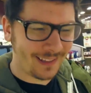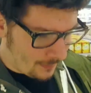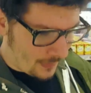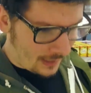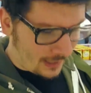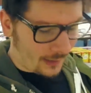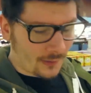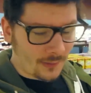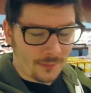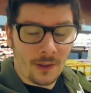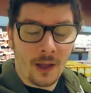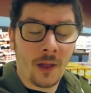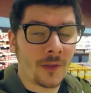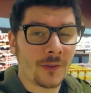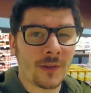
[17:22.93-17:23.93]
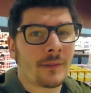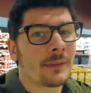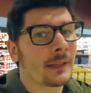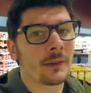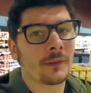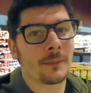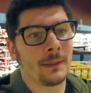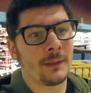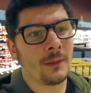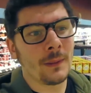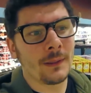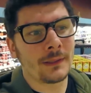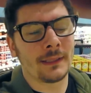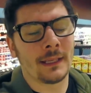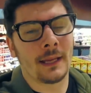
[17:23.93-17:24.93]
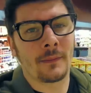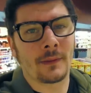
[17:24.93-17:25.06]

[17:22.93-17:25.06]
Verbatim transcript: Because of all the travel that we've been doing today,